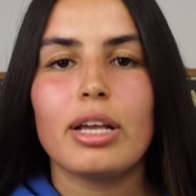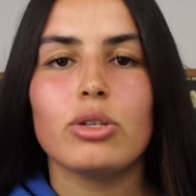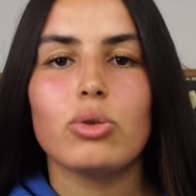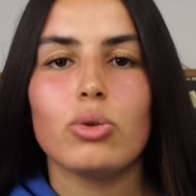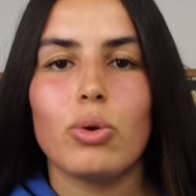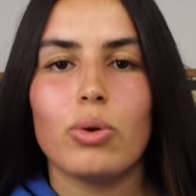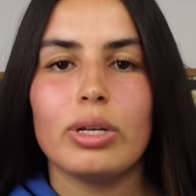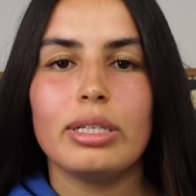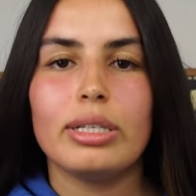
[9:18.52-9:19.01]
days,
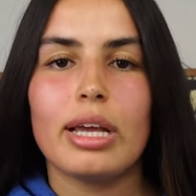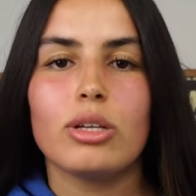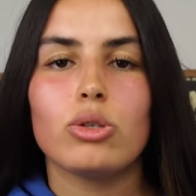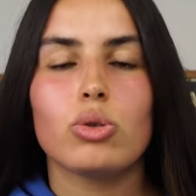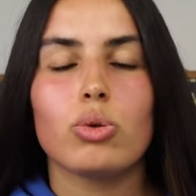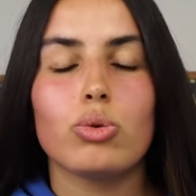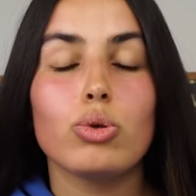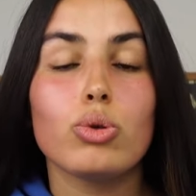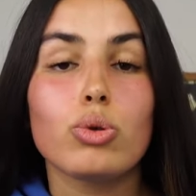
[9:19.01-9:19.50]
30
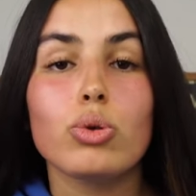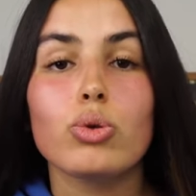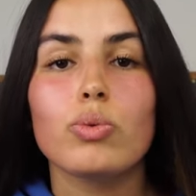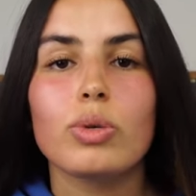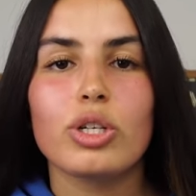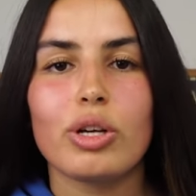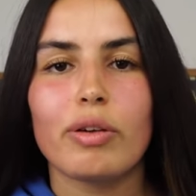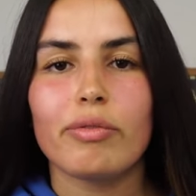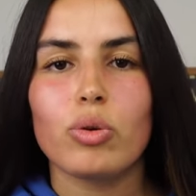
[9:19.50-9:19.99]
days. So you choose
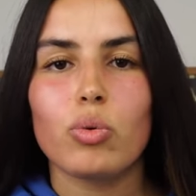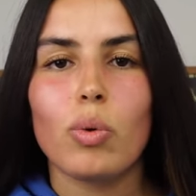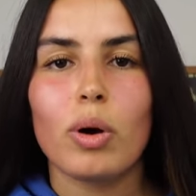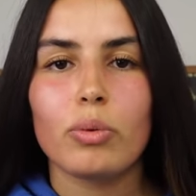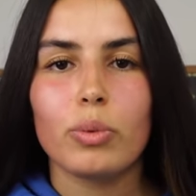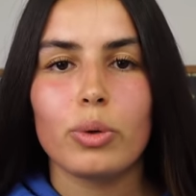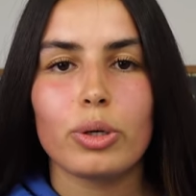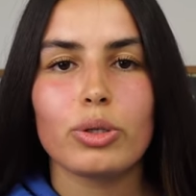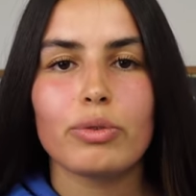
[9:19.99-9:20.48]
whichever
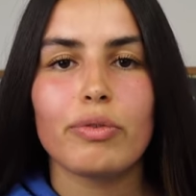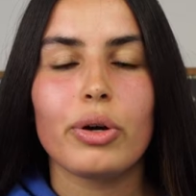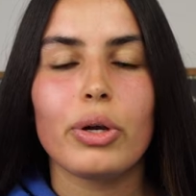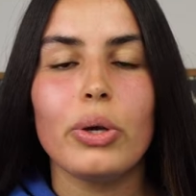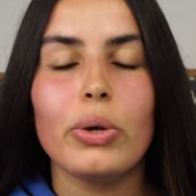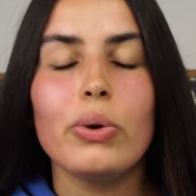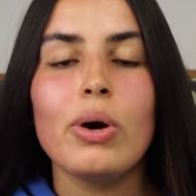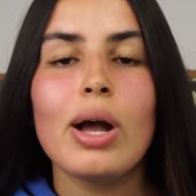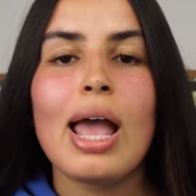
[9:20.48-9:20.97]
one works for
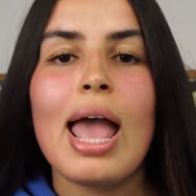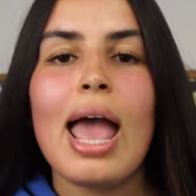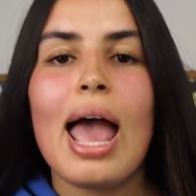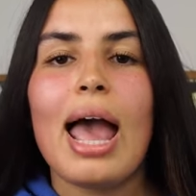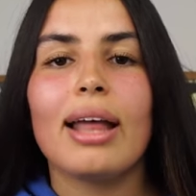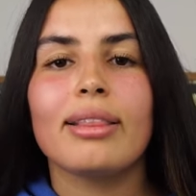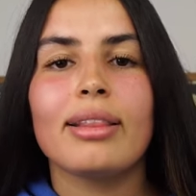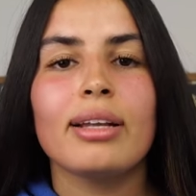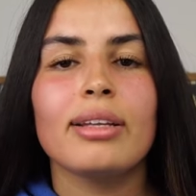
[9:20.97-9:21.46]
you.
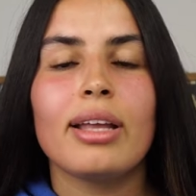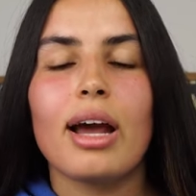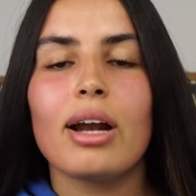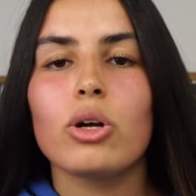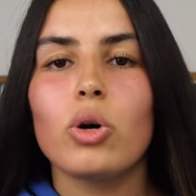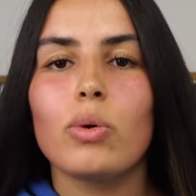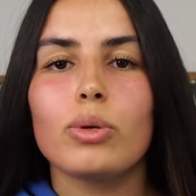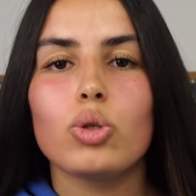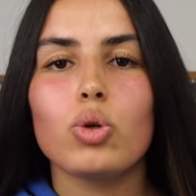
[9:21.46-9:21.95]
And then they
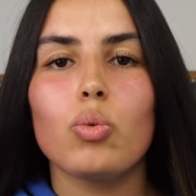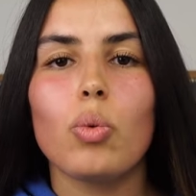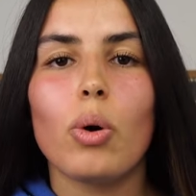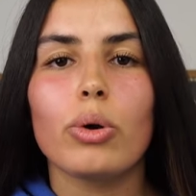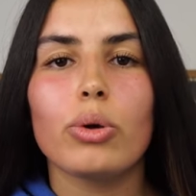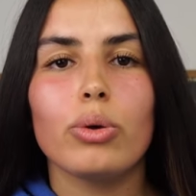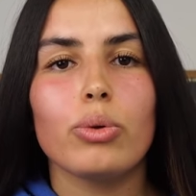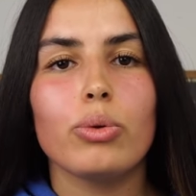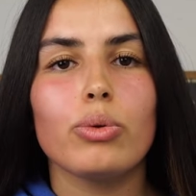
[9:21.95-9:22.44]
are going to
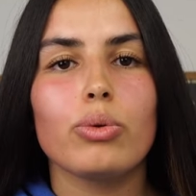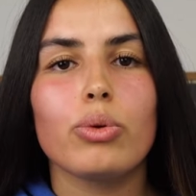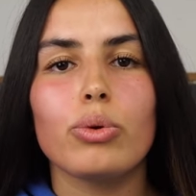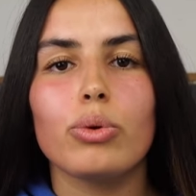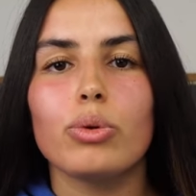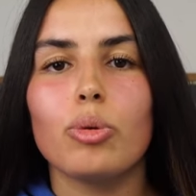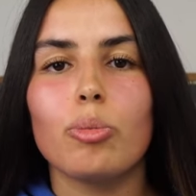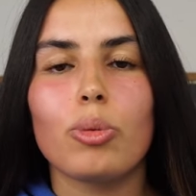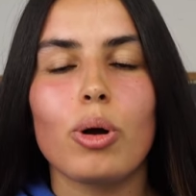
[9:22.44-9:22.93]
walk you
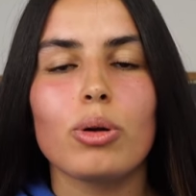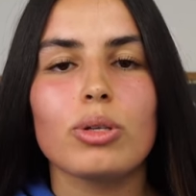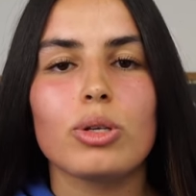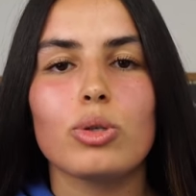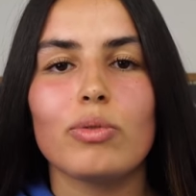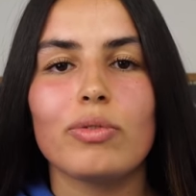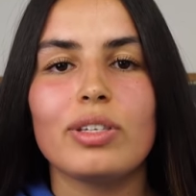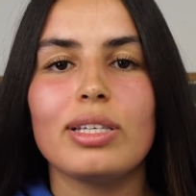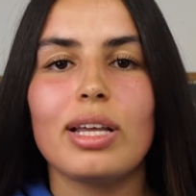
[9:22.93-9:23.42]
through the
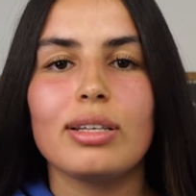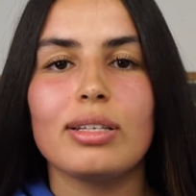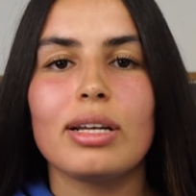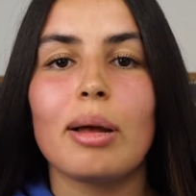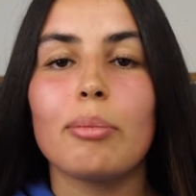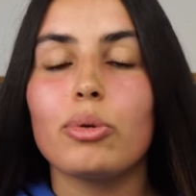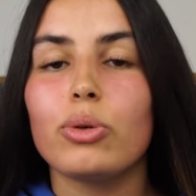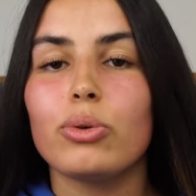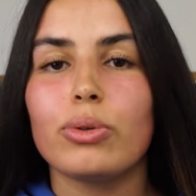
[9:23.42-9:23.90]
process of
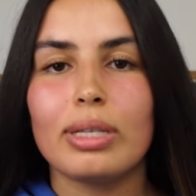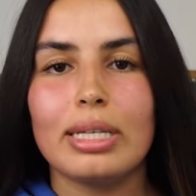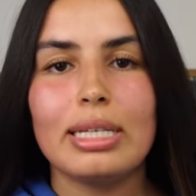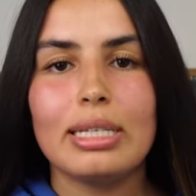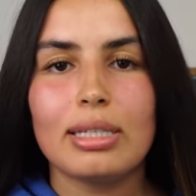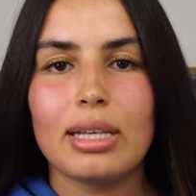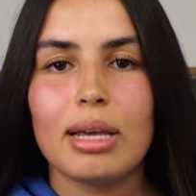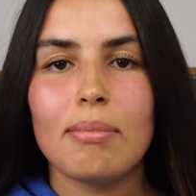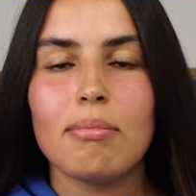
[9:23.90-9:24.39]
setting up your
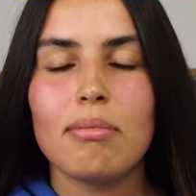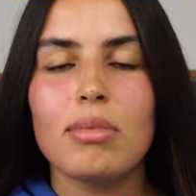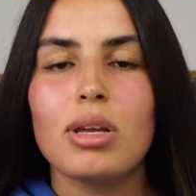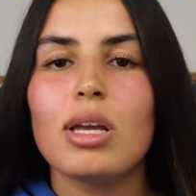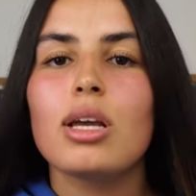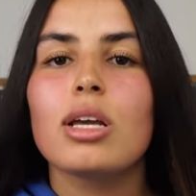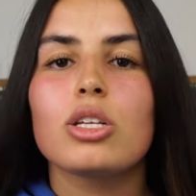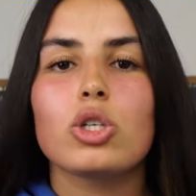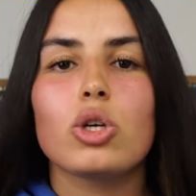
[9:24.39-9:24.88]
eSIM.
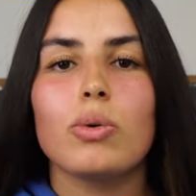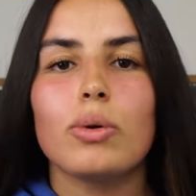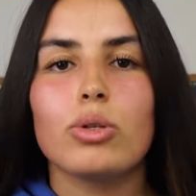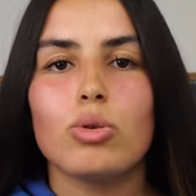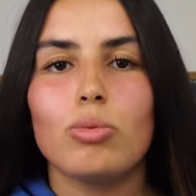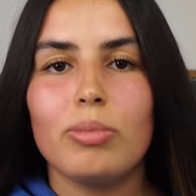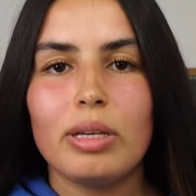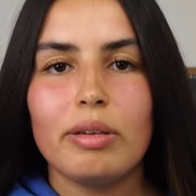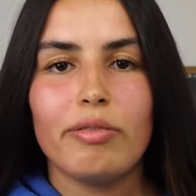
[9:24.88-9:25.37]
It's going
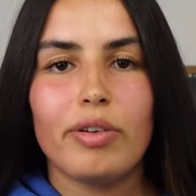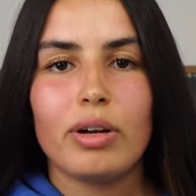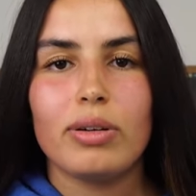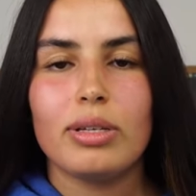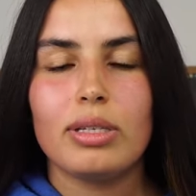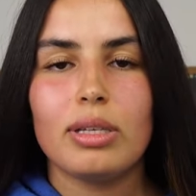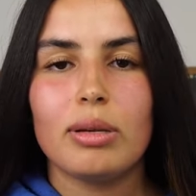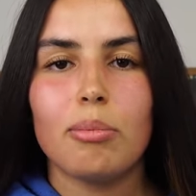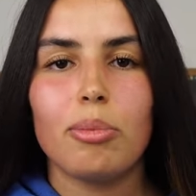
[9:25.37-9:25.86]
to be
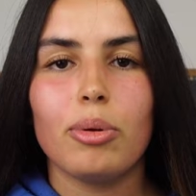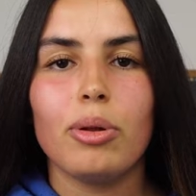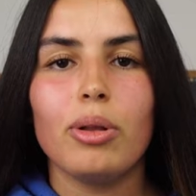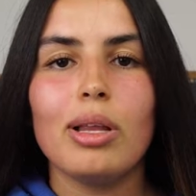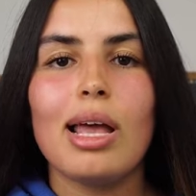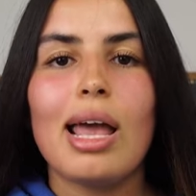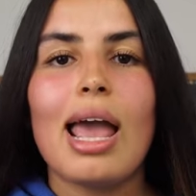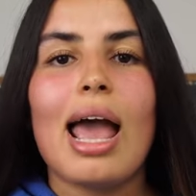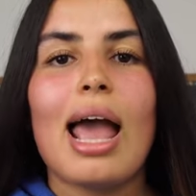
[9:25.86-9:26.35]
very
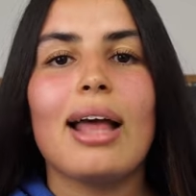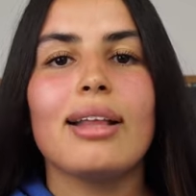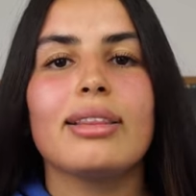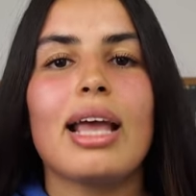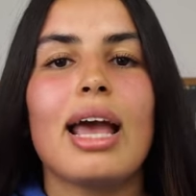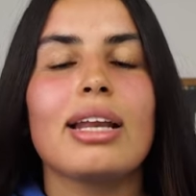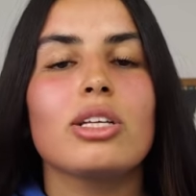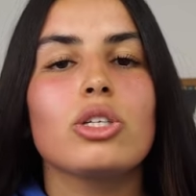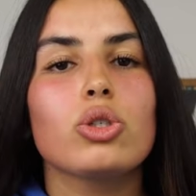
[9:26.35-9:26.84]
simple.
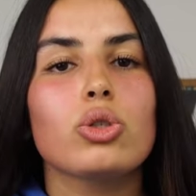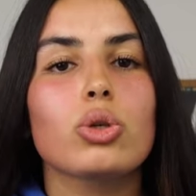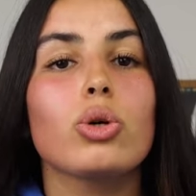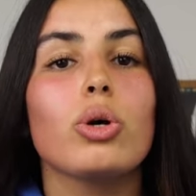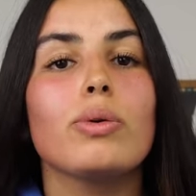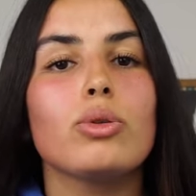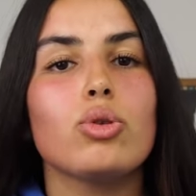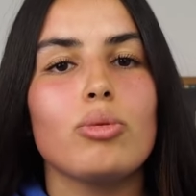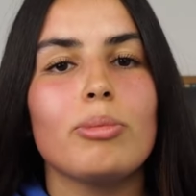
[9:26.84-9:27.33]
And then it's
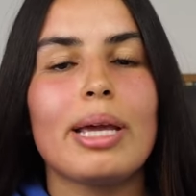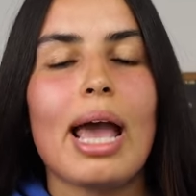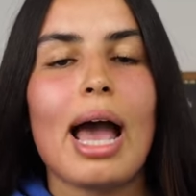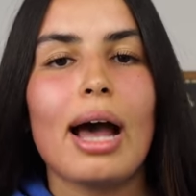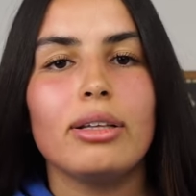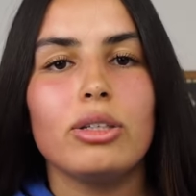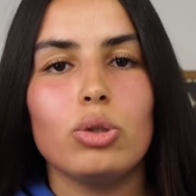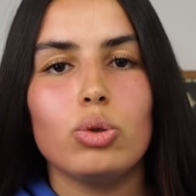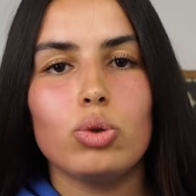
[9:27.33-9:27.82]
going to be
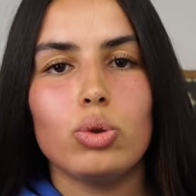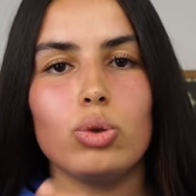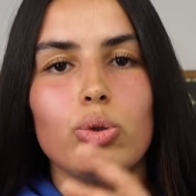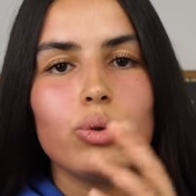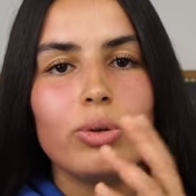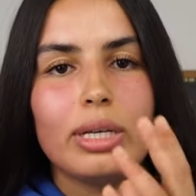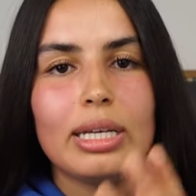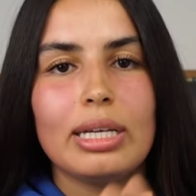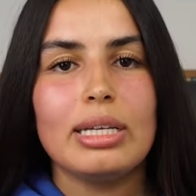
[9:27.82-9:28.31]
added to
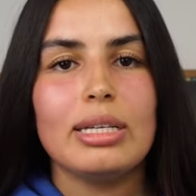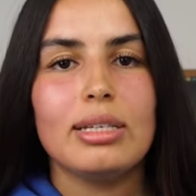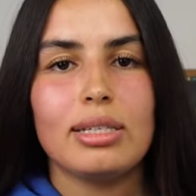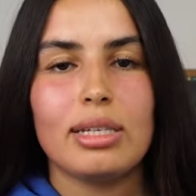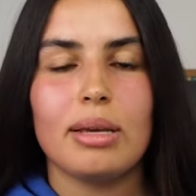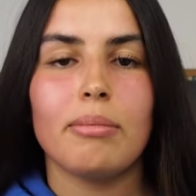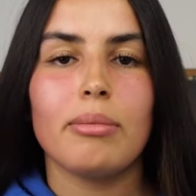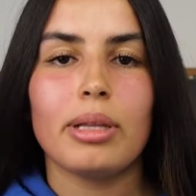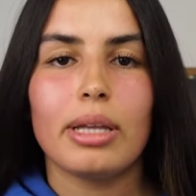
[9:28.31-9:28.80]
your
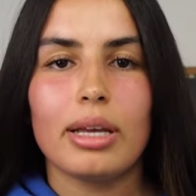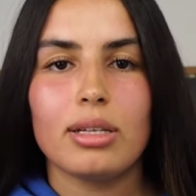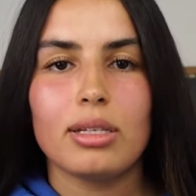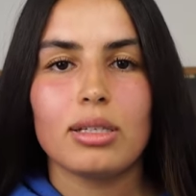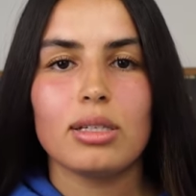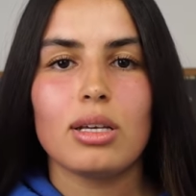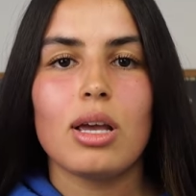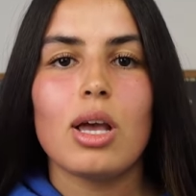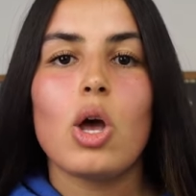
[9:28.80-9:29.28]
eSIM
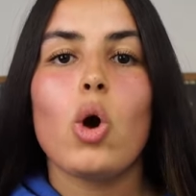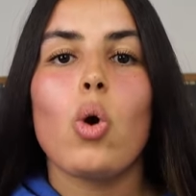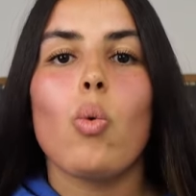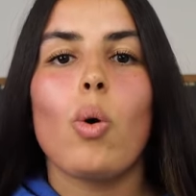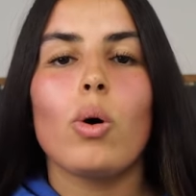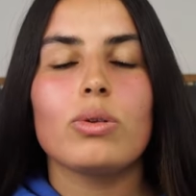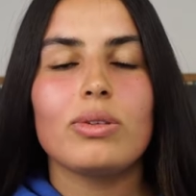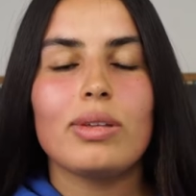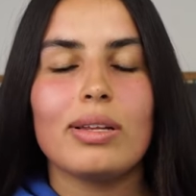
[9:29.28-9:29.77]
list.
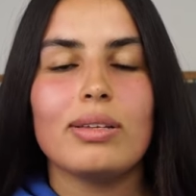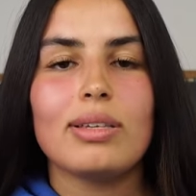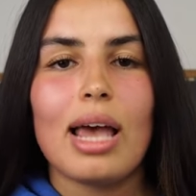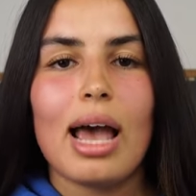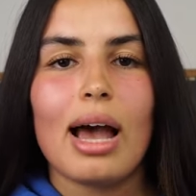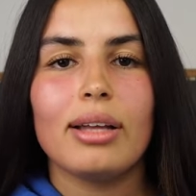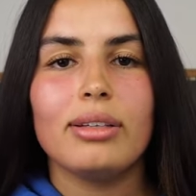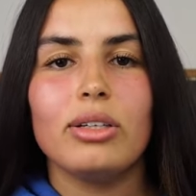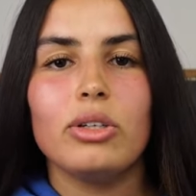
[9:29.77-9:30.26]
Once that's
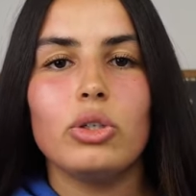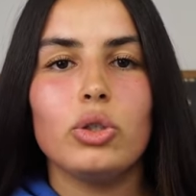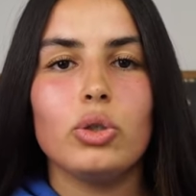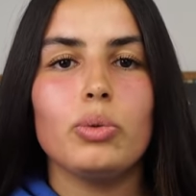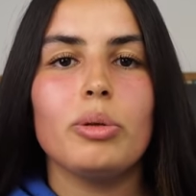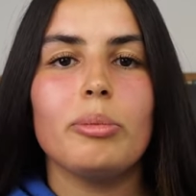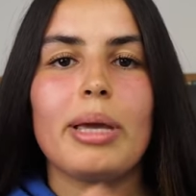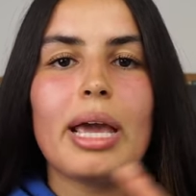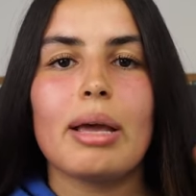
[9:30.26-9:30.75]
added,
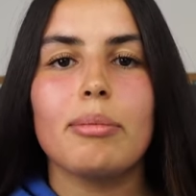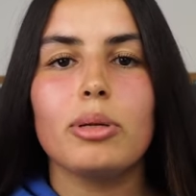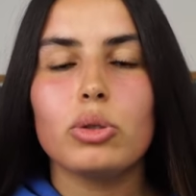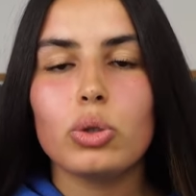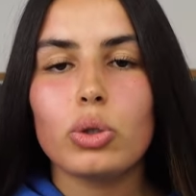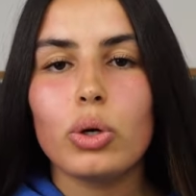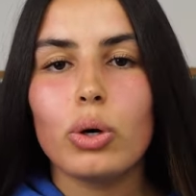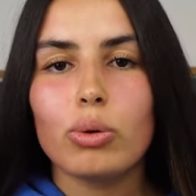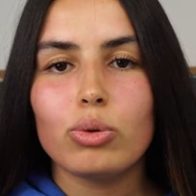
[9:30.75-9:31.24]
you will be able
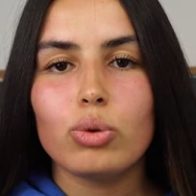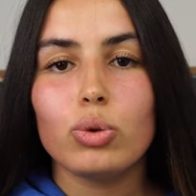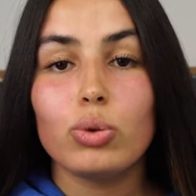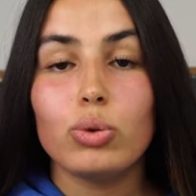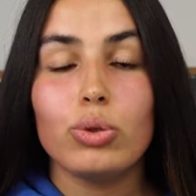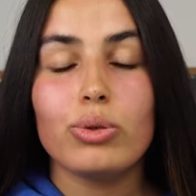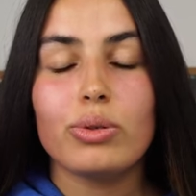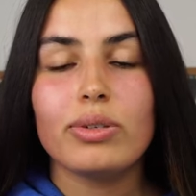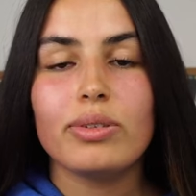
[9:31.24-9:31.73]
to go to
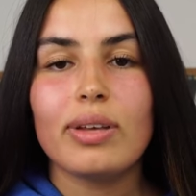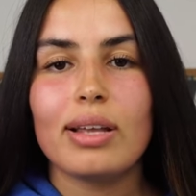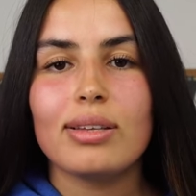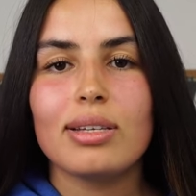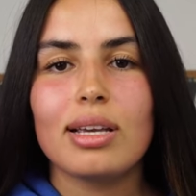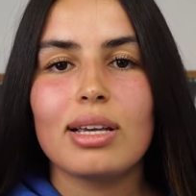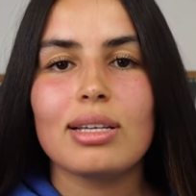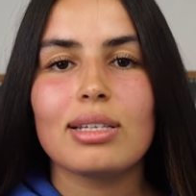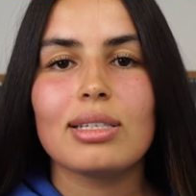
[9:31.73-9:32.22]
your
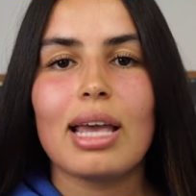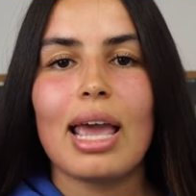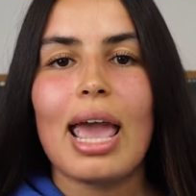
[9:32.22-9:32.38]
settings